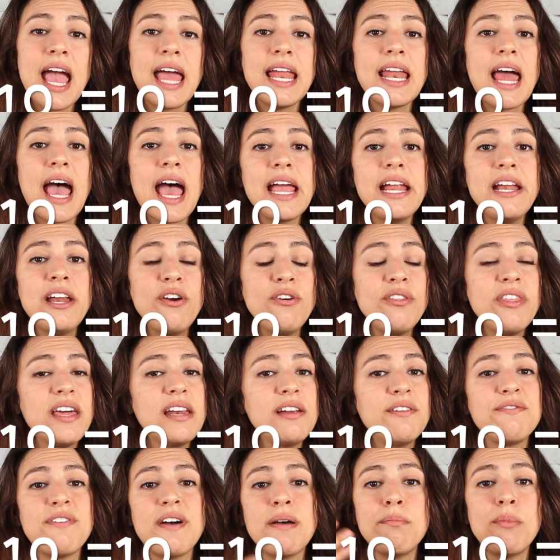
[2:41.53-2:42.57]
And I know that
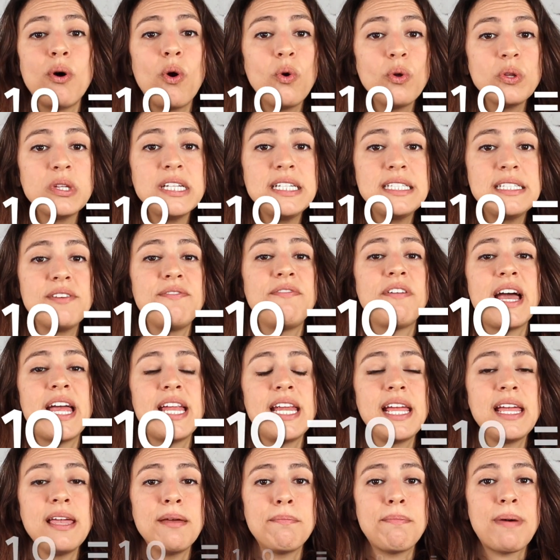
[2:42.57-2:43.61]
if I'm only
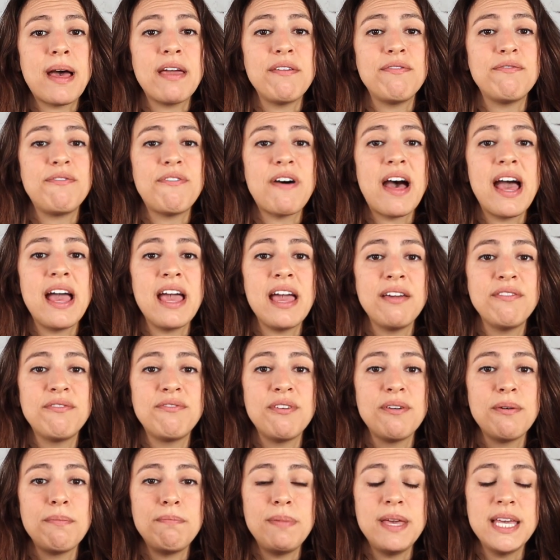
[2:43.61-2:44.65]
dividing it by 5
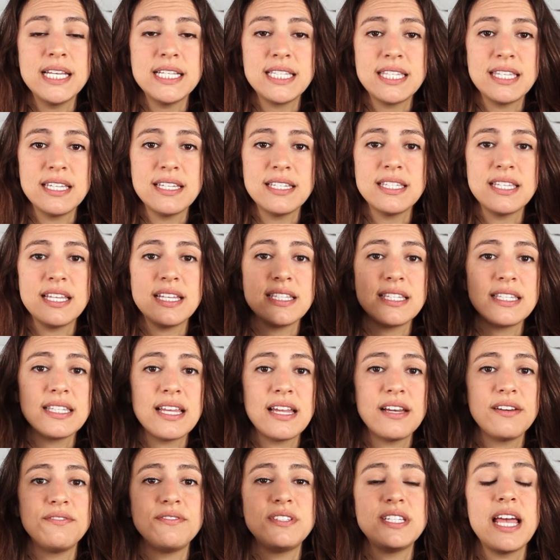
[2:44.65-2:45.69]
pieces
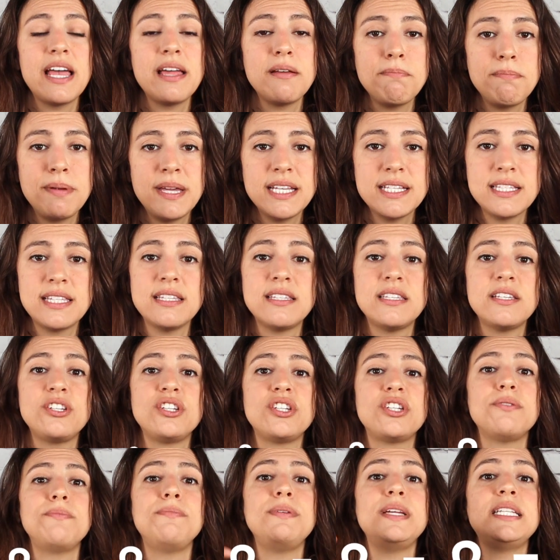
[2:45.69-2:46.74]
instead of 10 pieces, it
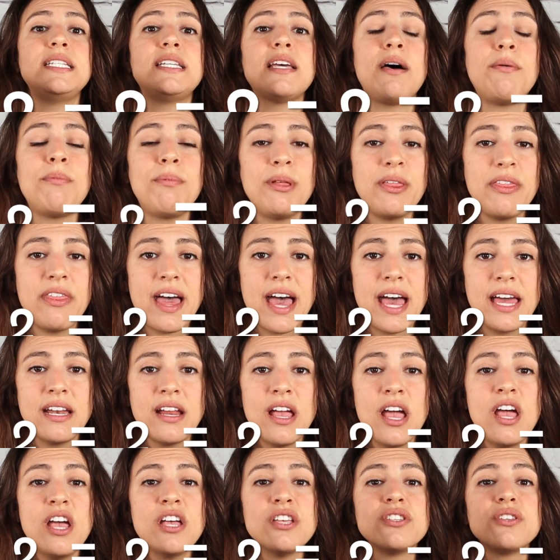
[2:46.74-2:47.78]
should be double that.
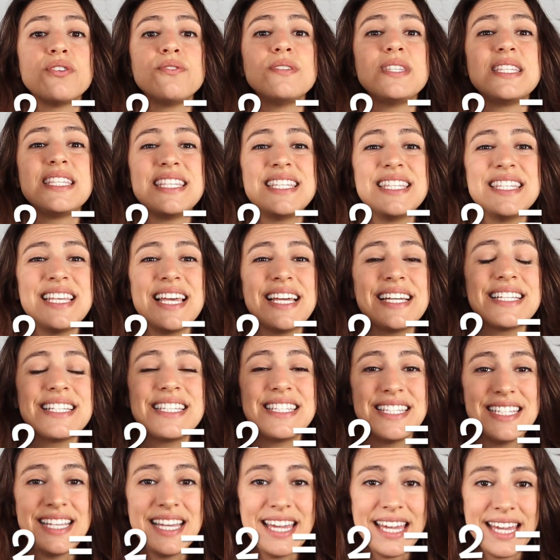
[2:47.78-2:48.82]
So it's
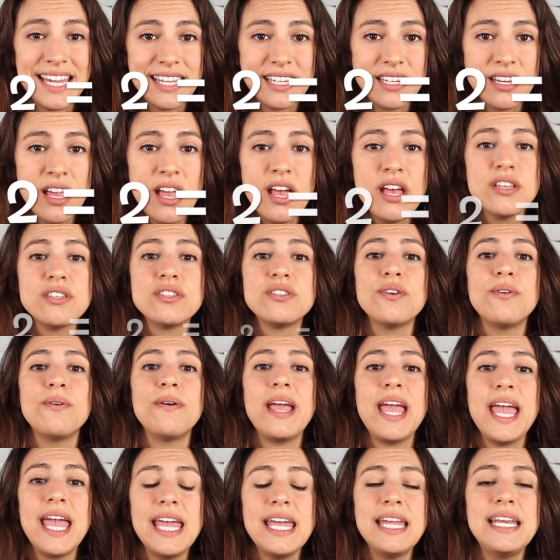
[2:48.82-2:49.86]
16.
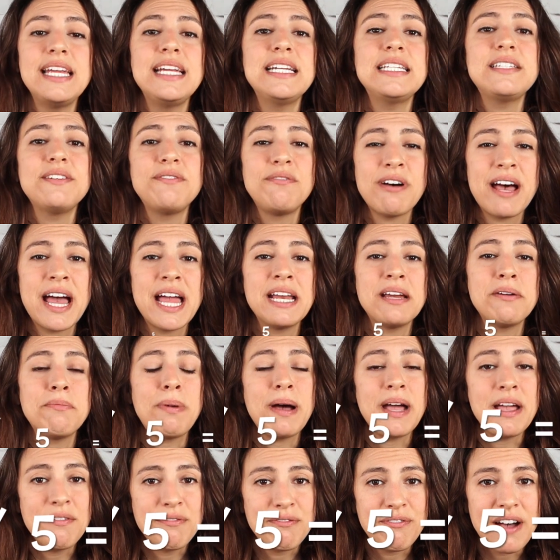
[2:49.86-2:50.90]
So 80 divided
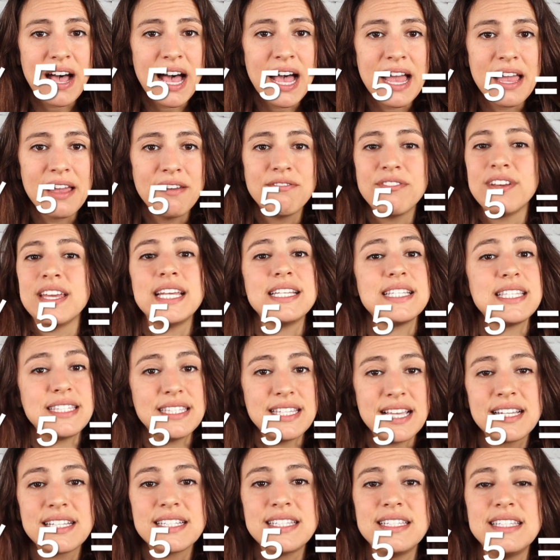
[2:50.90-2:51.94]
by 5 is
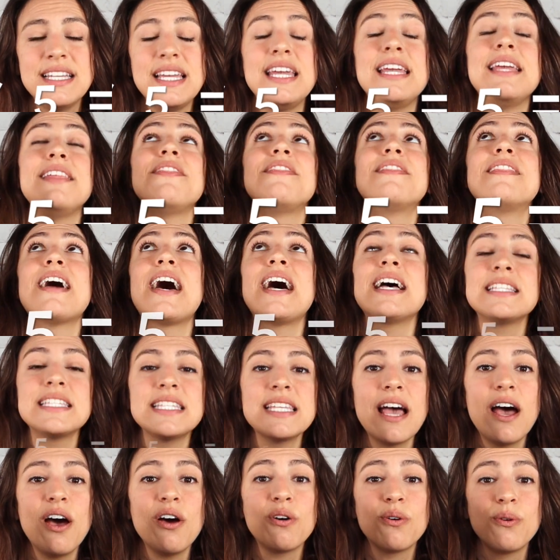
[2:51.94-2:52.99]
16. That's
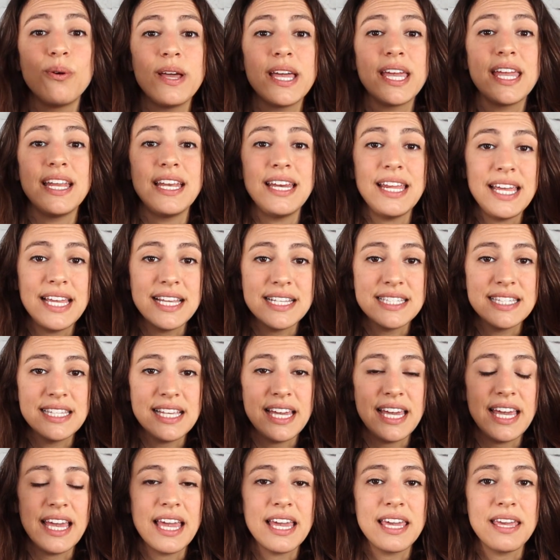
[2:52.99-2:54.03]
how quick and
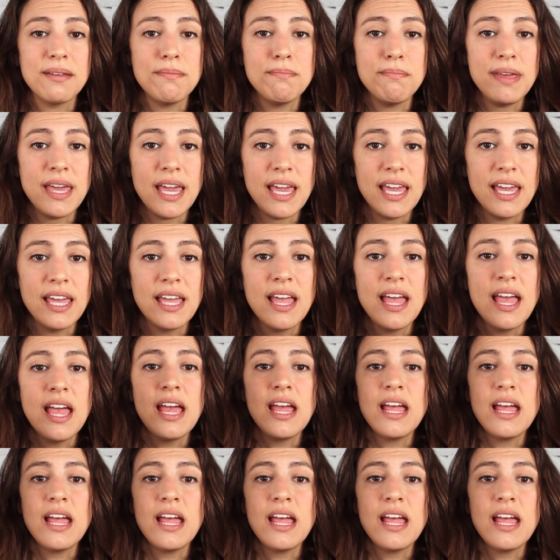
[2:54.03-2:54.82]
easy it can be.